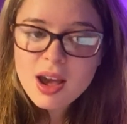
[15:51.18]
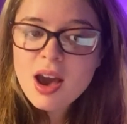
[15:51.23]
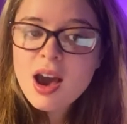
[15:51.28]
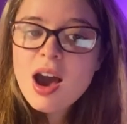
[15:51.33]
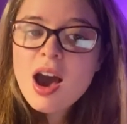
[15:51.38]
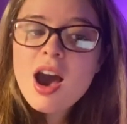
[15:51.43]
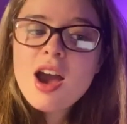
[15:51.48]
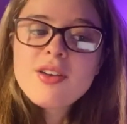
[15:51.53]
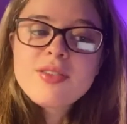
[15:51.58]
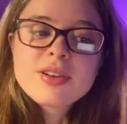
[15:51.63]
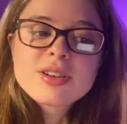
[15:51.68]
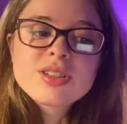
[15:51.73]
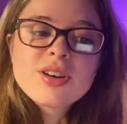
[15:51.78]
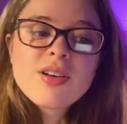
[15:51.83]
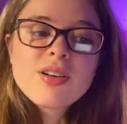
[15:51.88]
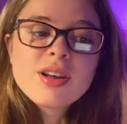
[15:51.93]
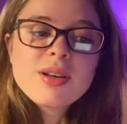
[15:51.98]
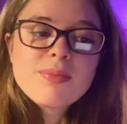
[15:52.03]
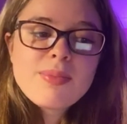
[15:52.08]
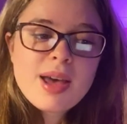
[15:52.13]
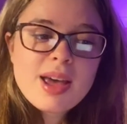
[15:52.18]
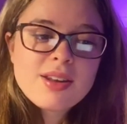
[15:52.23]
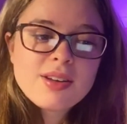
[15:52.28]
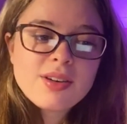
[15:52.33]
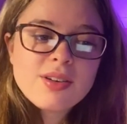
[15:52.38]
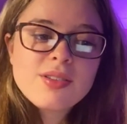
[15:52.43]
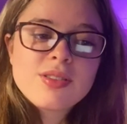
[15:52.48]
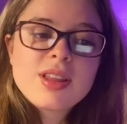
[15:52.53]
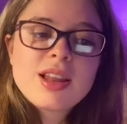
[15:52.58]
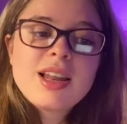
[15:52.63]
Over a tonic
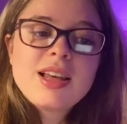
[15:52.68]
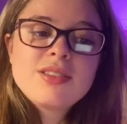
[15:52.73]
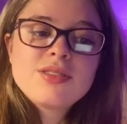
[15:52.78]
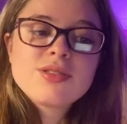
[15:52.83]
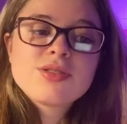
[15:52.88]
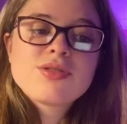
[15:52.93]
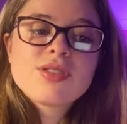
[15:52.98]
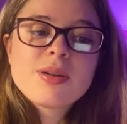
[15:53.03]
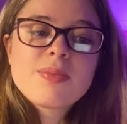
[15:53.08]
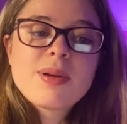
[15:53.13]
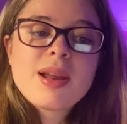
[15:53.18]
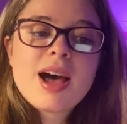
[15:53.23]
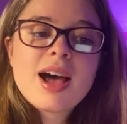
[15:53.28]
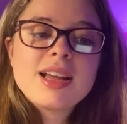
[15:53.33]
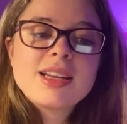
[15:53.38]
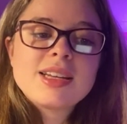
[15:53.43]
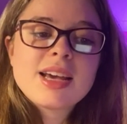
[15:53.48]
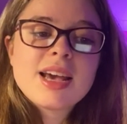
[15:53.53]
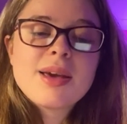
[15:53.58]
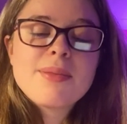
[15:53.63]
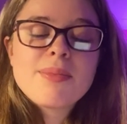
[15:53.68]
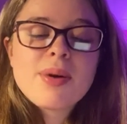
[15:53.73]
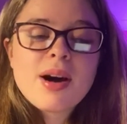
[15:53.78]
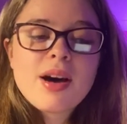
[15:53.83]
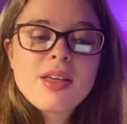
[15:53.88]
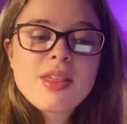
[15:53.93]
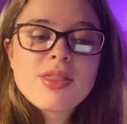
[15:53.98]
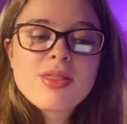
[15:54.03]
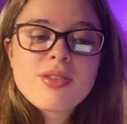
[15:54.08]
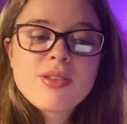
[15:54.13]
pedal, the little triplet idea in bar
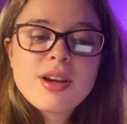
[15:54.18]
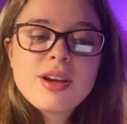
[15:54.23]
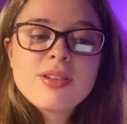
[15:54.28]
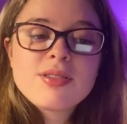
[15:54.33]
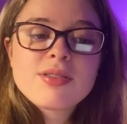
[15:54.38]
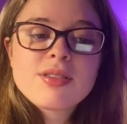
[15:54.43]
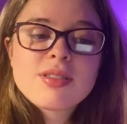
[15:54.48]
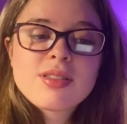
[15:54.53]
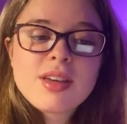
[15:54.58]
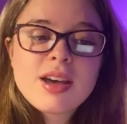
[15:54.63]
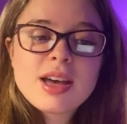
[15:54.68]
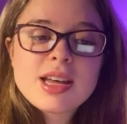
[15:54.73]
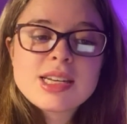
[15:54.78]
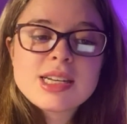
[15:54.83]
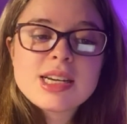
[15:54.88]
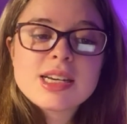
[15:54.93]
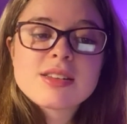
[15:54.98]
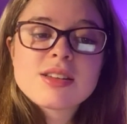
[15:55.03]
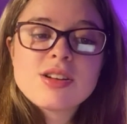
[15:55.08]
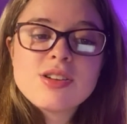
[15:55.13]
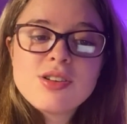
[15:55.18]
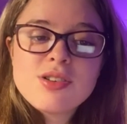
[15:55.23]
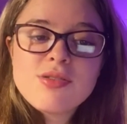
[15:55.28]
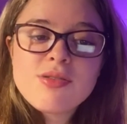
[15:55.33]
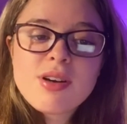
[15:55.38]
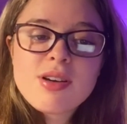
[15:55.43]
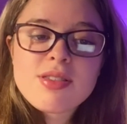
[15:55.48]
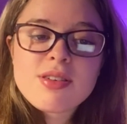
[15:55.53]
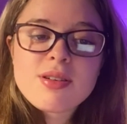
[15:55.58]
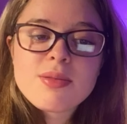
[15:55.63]
330 is a new
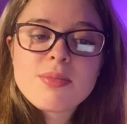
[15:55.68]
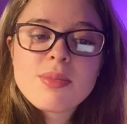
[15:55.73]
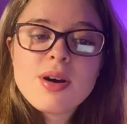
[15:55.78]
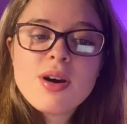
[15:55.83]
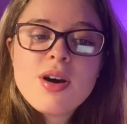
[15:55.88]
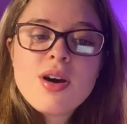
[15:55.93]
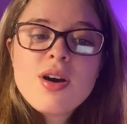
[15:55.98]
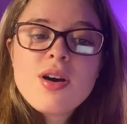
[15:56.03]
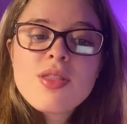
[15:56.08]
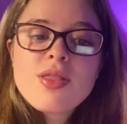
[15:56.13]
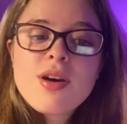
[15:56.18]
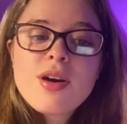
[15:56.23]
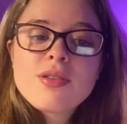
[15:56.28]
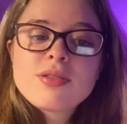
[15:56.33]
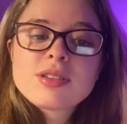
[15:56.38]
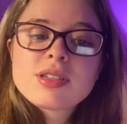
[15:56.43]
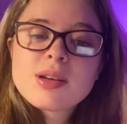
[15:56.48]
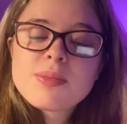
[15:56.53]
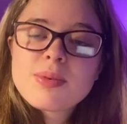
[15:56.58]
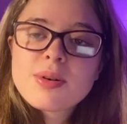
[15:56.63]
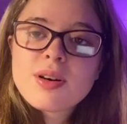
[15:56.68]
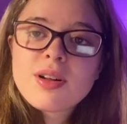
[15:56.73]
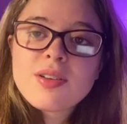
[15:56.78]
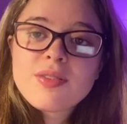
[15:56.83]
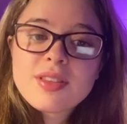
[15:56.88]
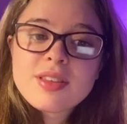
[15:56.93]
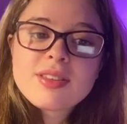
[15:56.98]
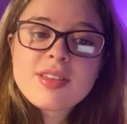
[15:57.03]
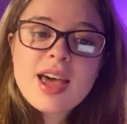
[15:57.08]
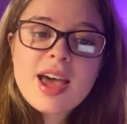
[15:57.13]
rhythm, though typical of
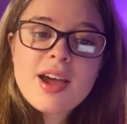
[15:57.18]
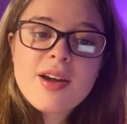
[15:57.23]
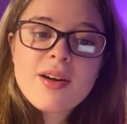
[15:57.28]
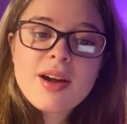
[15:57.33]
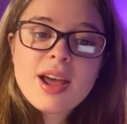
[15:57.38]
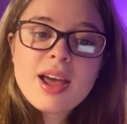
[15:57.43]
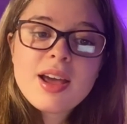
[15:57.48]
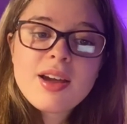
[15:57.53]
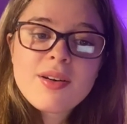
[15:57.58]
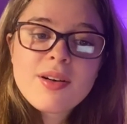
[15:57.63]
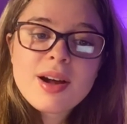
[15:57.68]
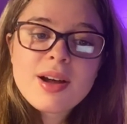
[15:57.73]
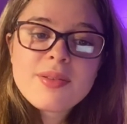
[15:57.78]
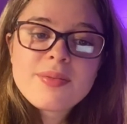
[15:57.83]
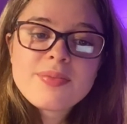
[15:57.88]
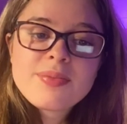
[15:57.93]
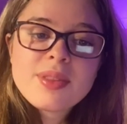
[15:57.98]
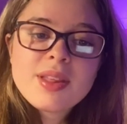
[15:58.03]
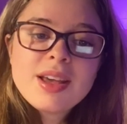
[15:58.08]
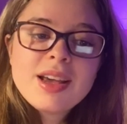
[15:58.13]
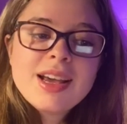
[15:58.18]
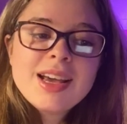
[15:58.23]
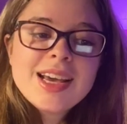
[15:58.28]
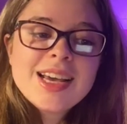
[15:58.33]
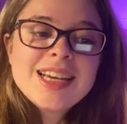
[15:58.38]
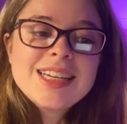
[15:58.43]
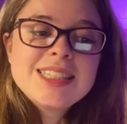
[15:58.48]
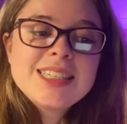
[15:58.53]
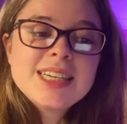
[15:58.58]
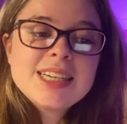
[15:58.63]
this era.
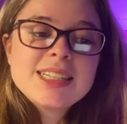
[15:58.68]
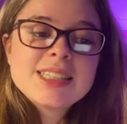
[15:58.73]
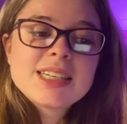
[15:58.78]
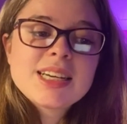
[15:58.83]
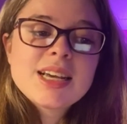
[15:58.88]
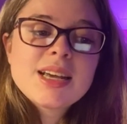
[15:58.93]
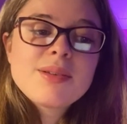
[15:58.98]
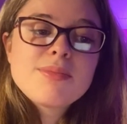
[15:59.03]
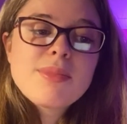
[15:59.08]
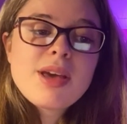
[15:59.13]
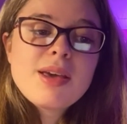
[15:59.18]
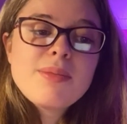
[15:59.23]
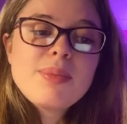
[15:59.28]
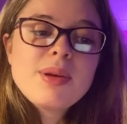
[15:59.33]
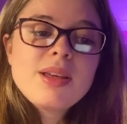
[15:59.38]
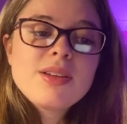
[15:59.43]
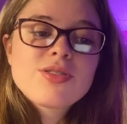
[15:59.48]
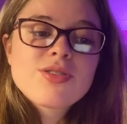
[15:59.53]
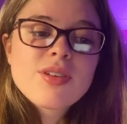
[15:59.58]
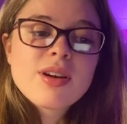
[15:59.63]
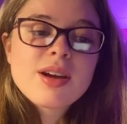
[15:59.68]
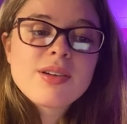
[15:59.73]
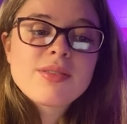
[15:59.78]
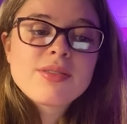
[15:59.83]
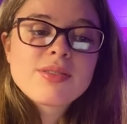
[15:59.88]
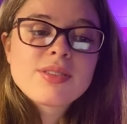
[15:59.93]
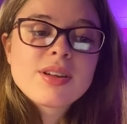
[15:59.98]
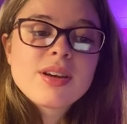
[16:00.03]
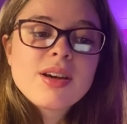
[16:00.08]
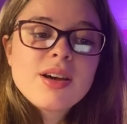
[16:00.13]
Indeed, it may be
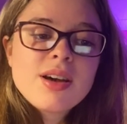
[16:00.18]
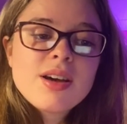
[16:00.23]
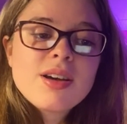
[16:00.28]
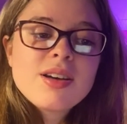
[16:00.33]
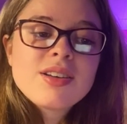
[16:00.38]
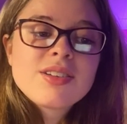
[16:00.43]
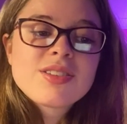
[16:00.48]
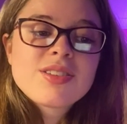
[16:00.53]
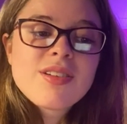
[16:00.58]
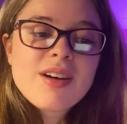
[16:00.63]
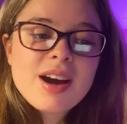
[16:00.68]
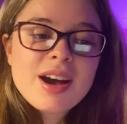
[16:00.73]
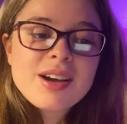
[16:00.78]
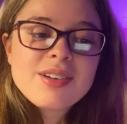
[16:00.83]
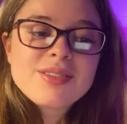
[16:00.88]
derived